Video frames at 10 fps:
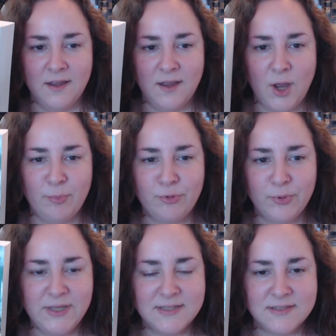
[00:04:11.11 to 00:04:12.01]
a
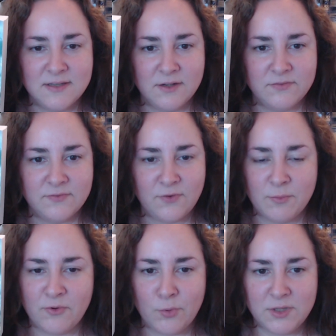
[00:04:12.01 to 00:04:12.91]
priest from a
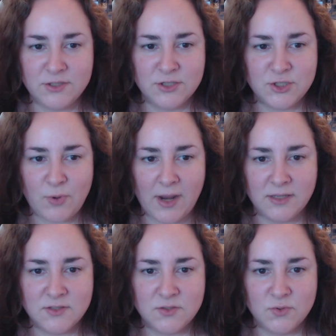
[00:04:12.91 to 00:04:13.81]
religion trying
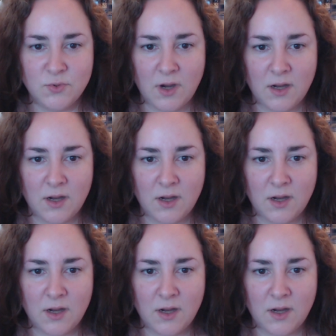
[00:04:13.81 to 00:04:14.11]
to